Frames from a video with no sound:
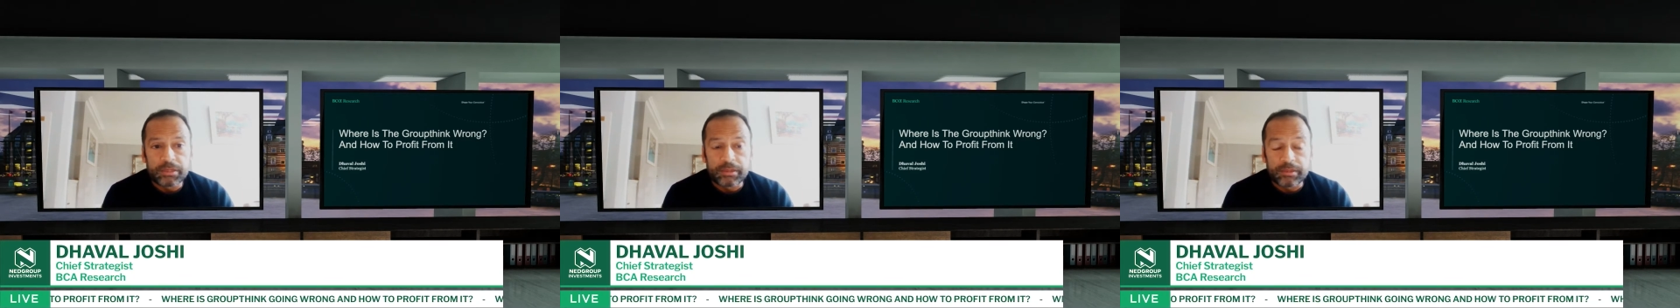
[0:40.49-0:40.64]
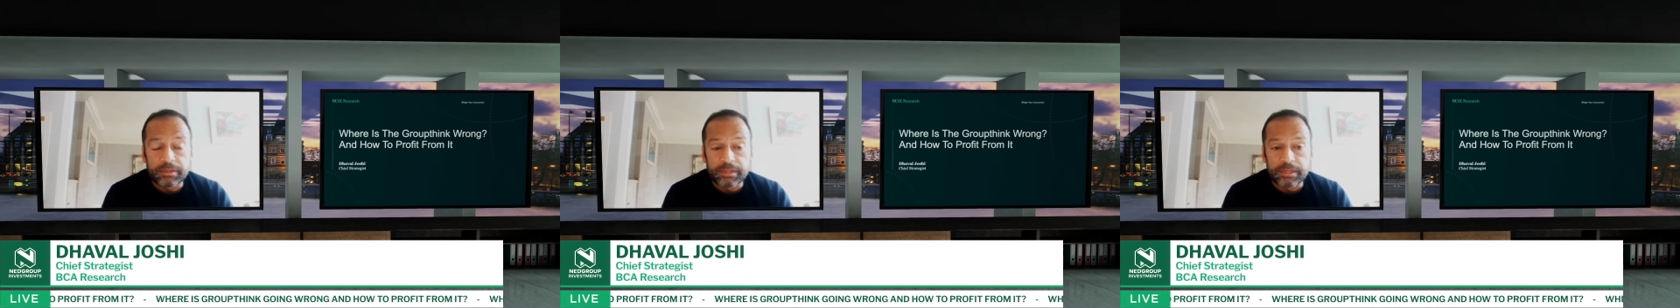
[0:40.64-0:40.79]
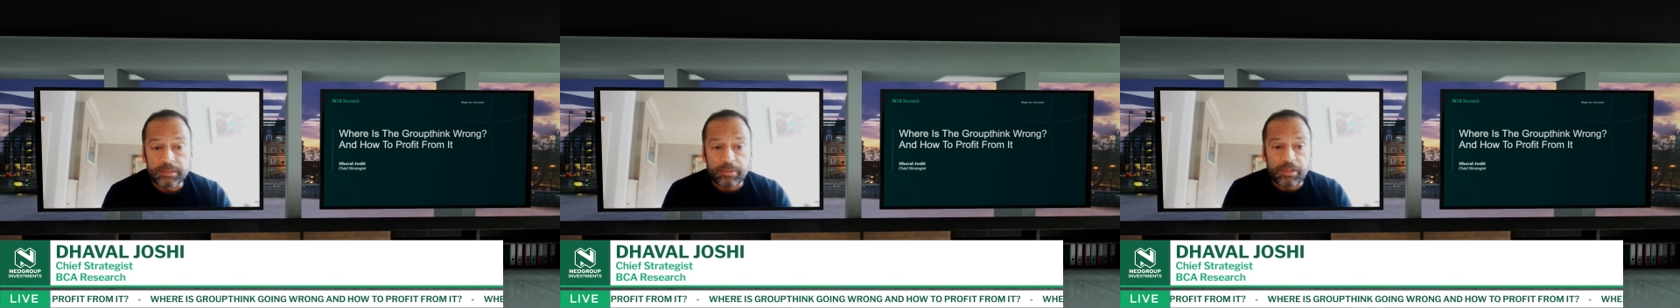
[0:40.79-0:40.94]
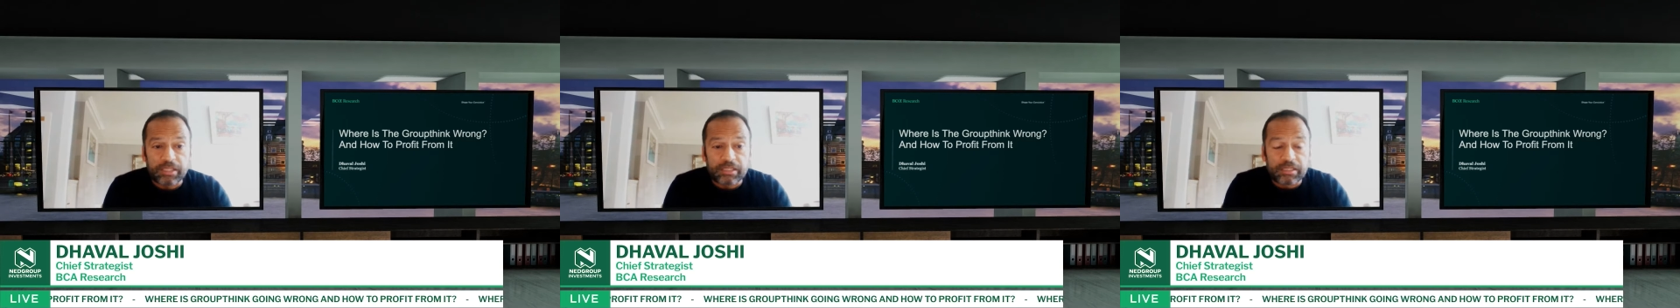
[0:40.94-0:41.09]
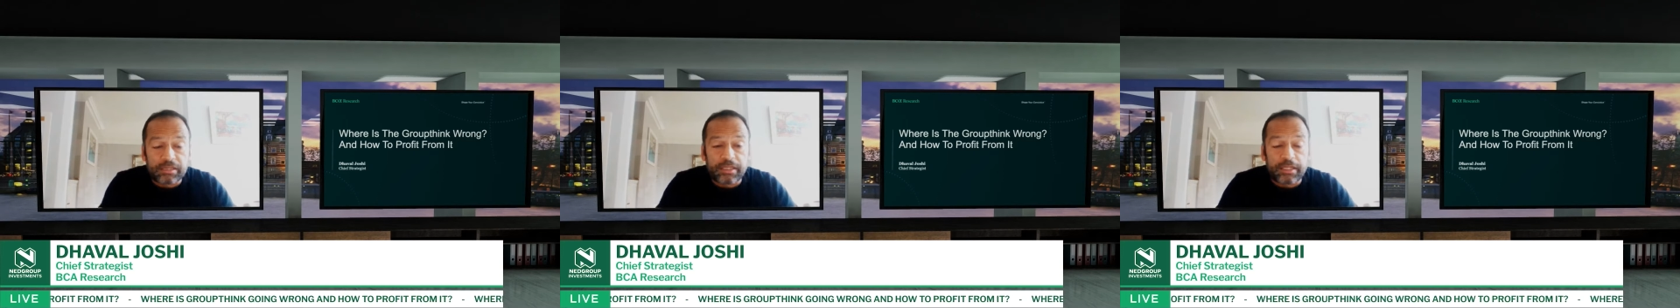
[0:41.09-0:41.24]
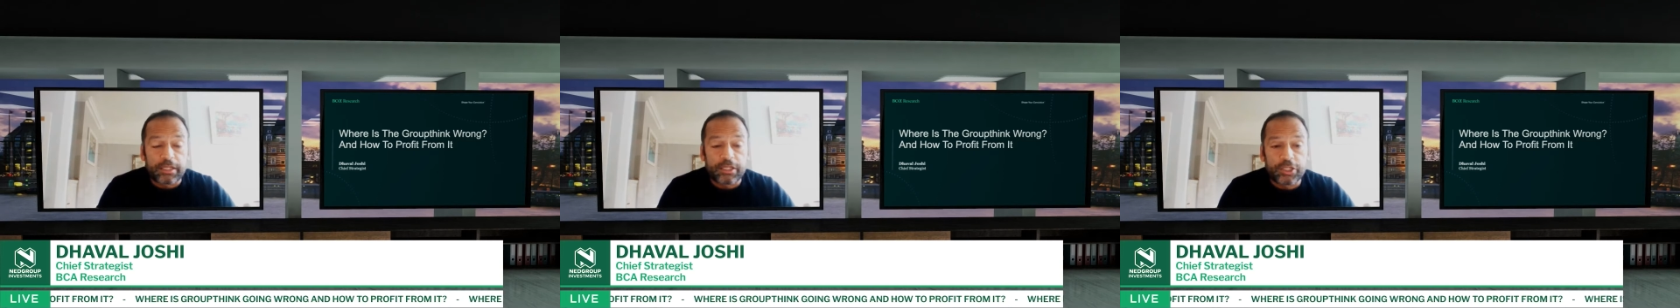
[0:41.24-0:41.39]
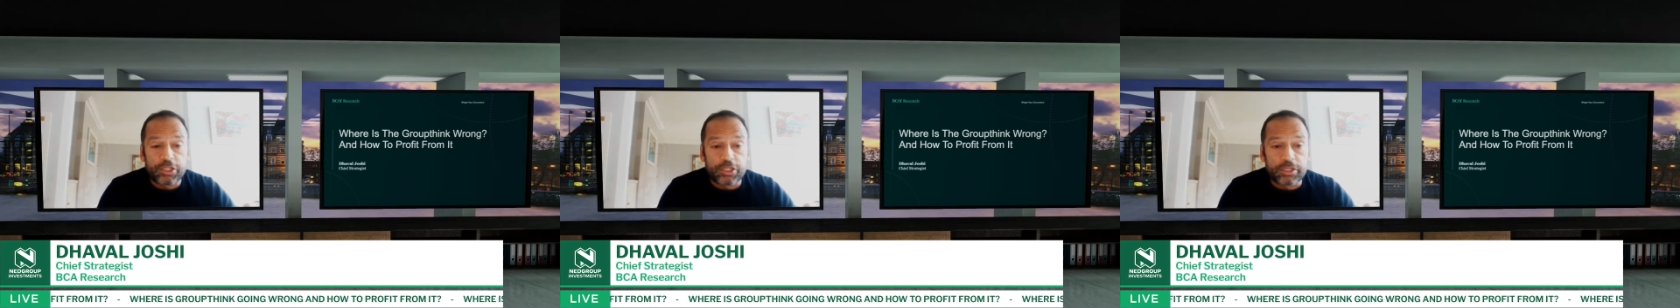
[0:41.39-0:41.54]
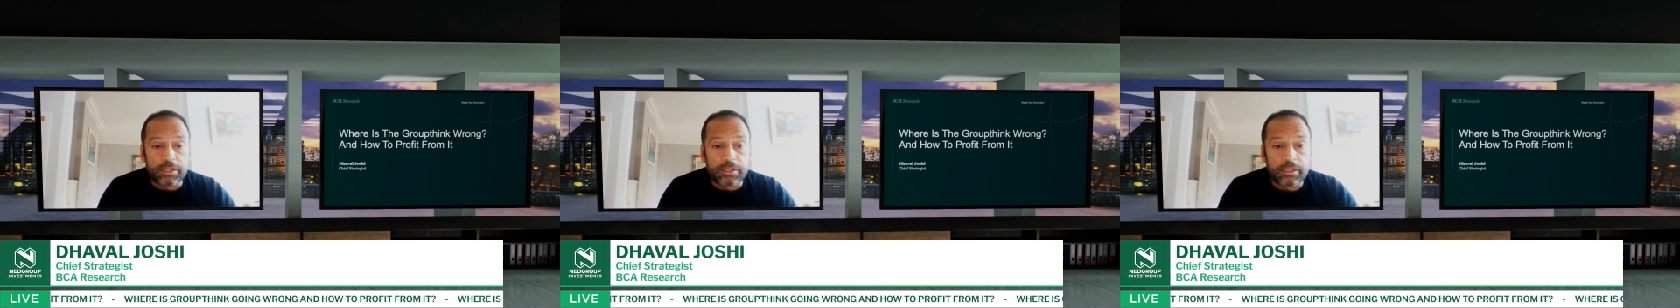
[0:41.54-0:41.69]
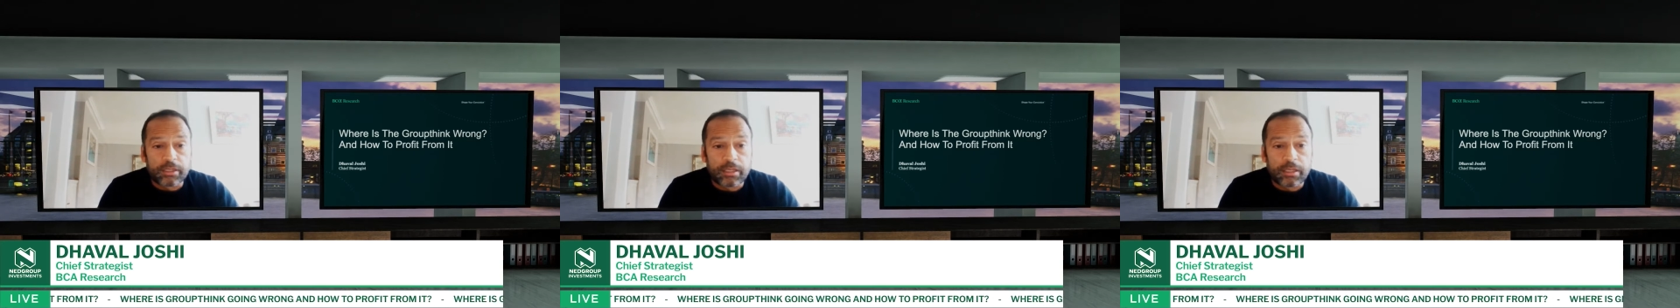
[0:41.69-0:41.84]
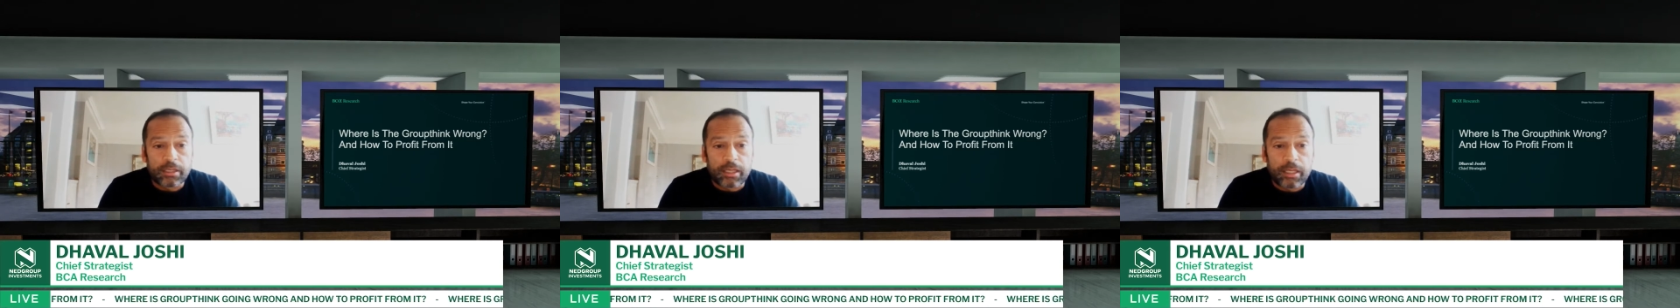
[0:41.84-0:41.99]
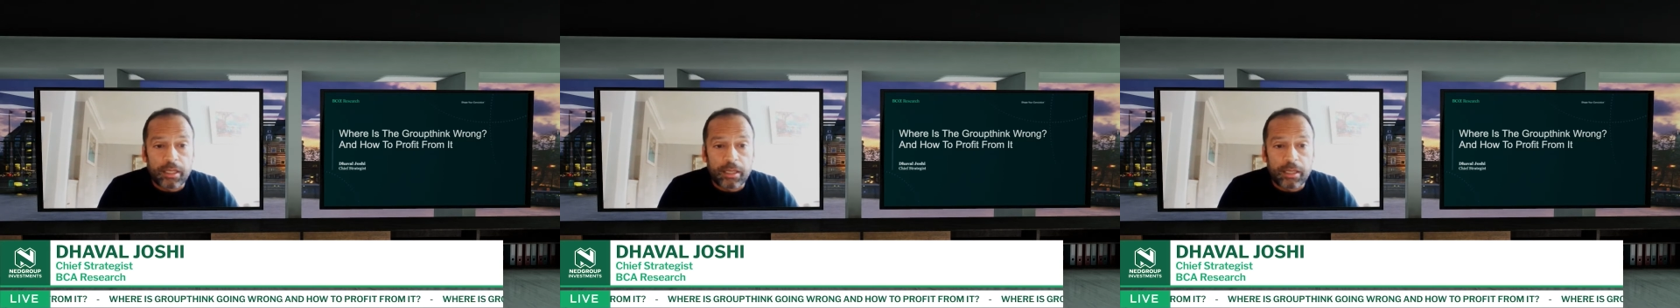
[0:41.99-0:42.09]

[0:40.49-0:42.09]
to this presentation